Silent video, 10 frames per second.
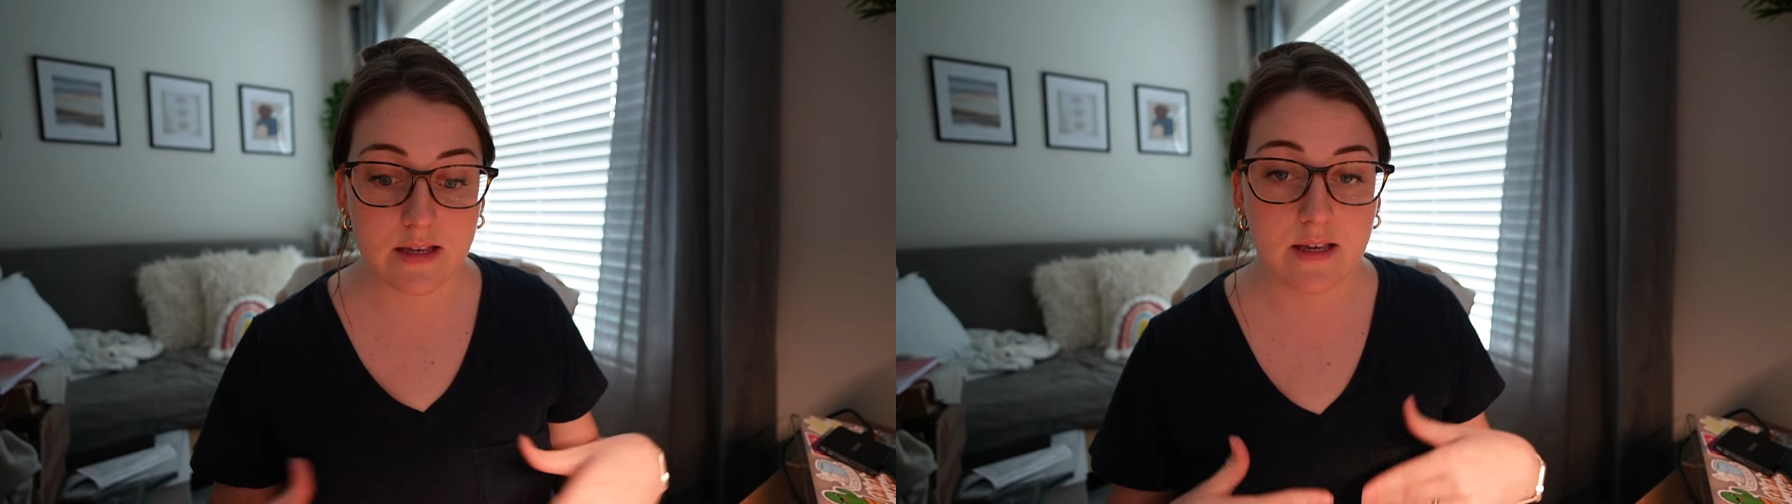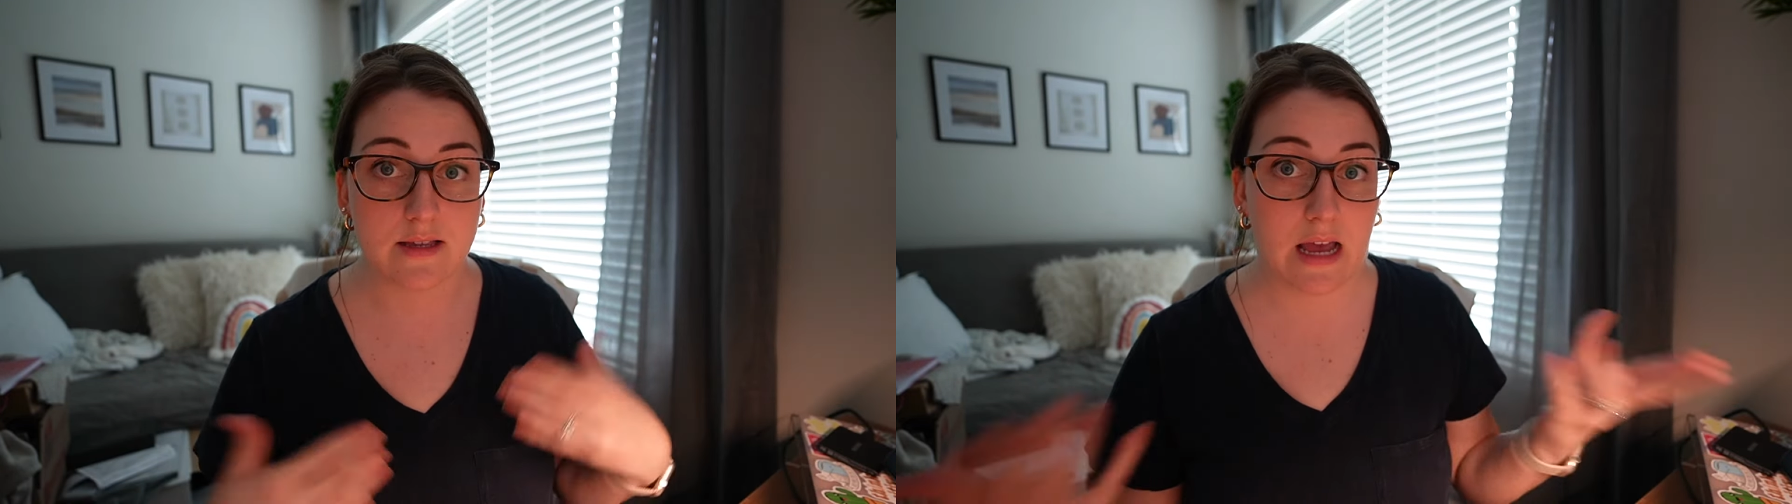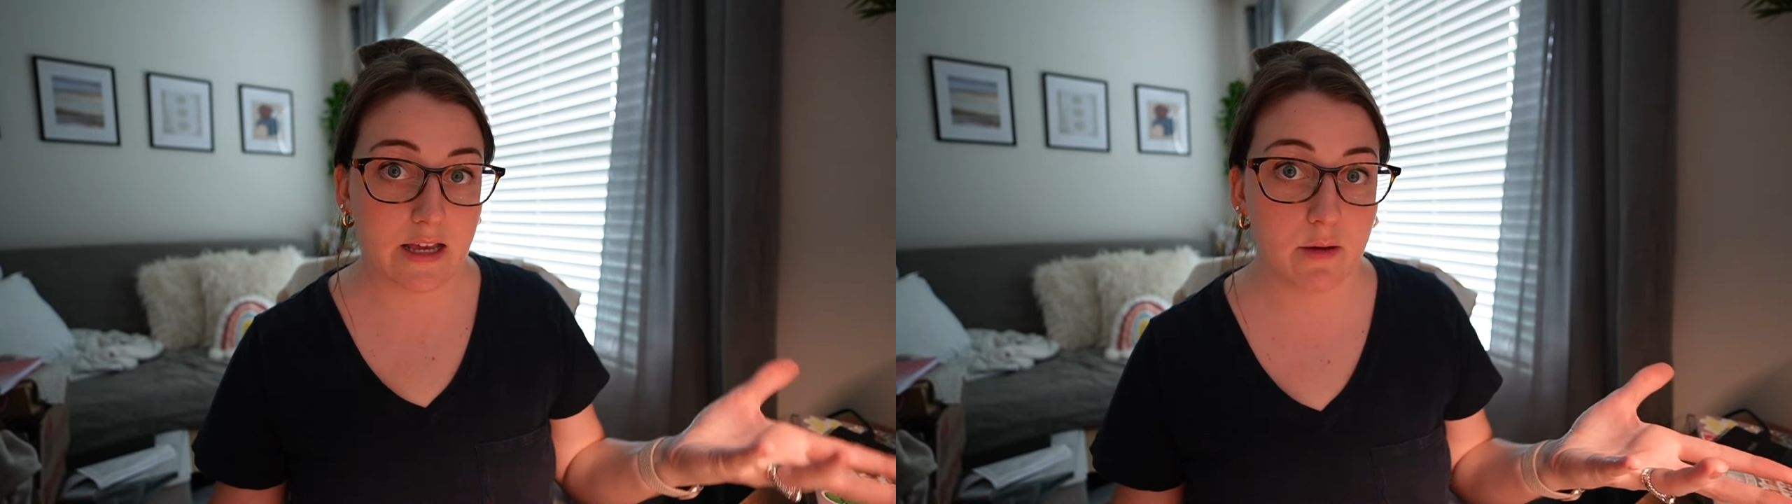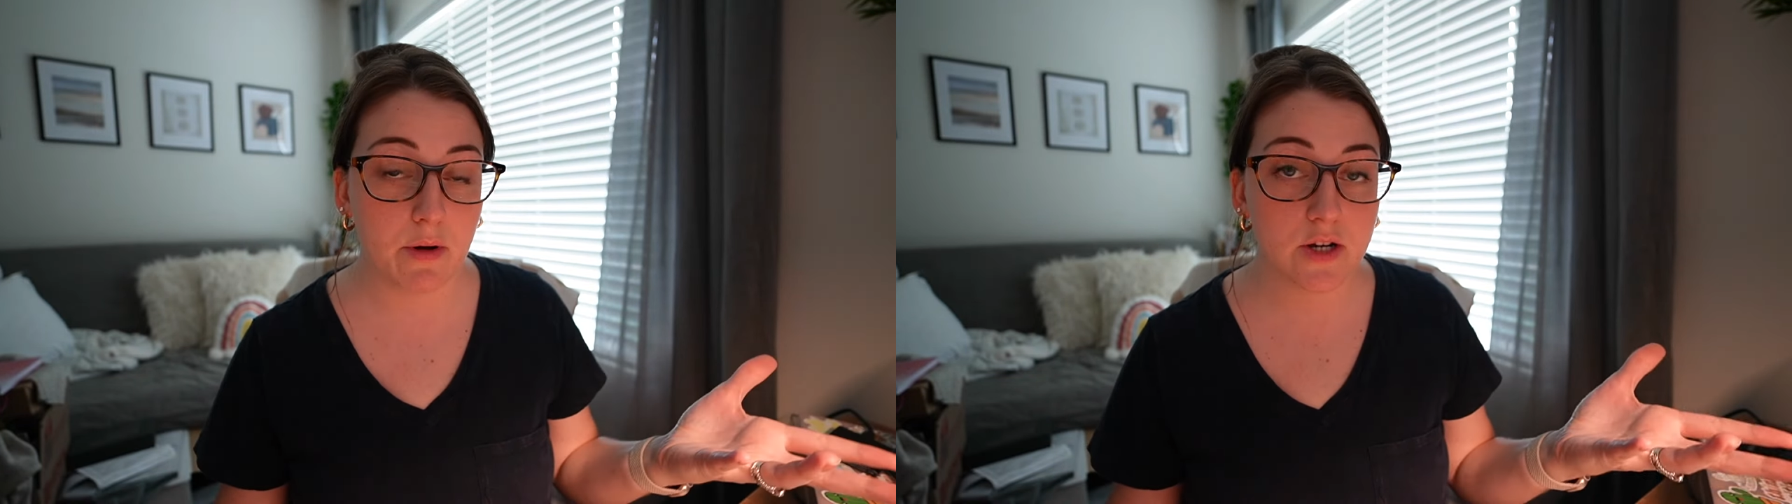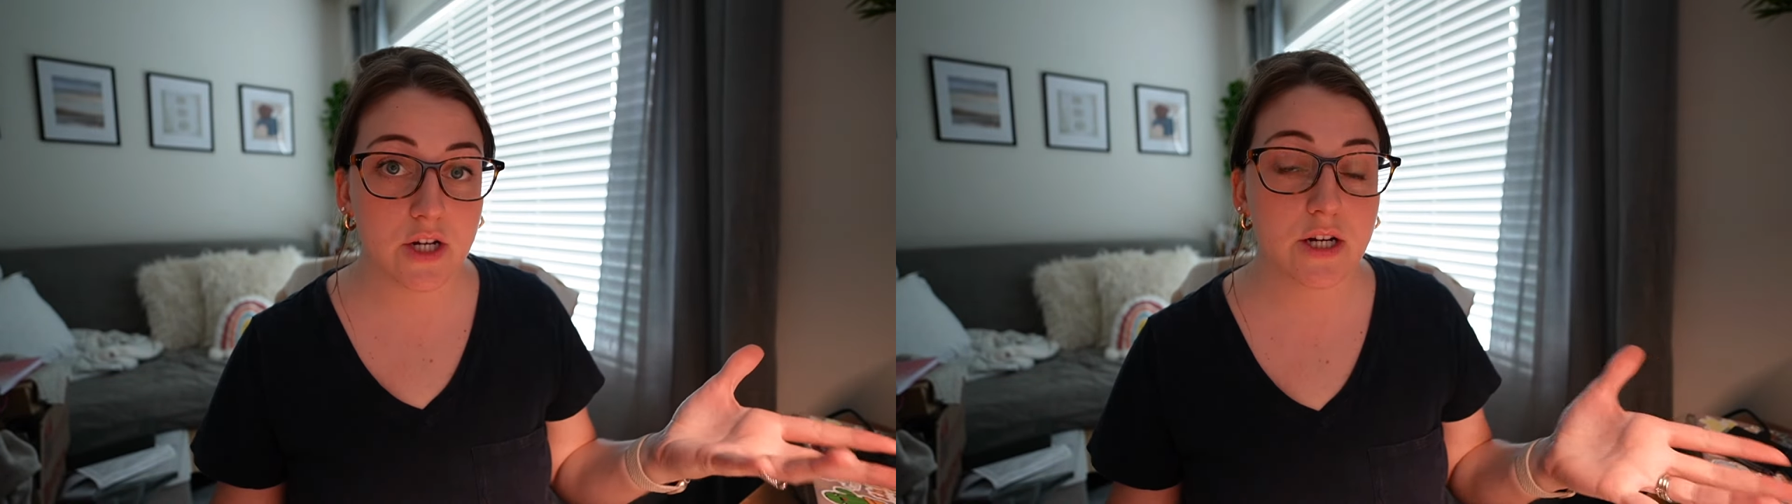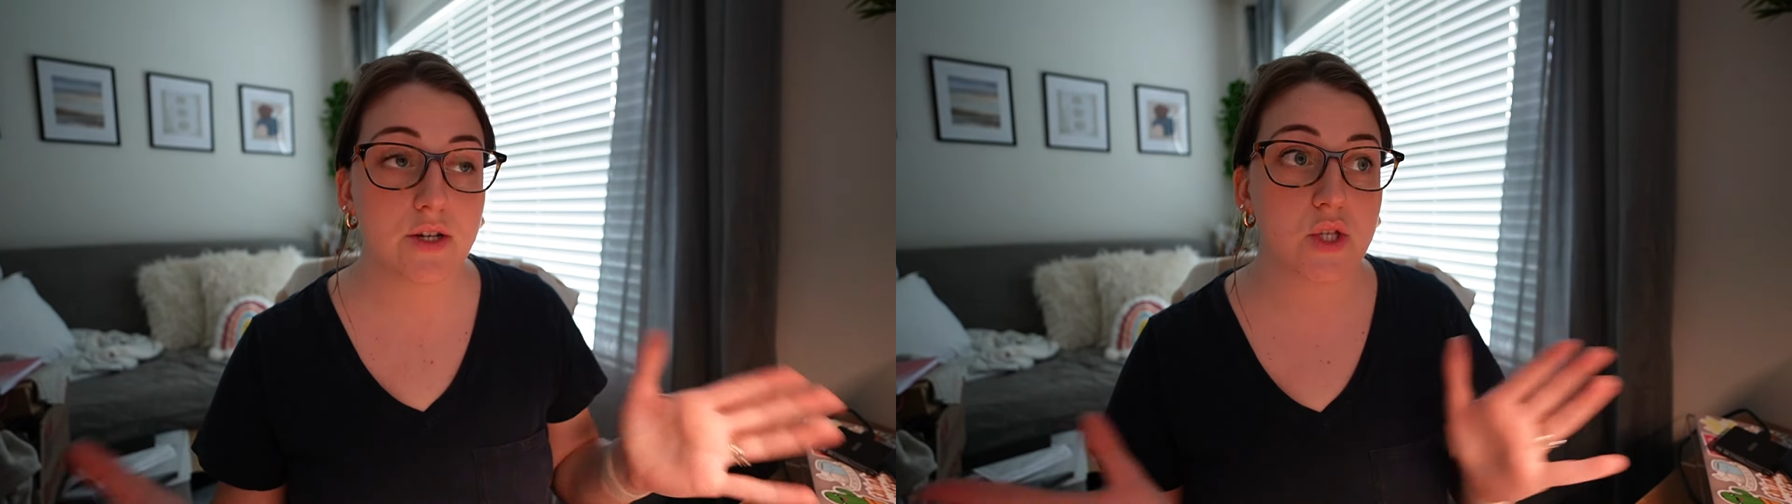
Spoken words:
is acupuncture.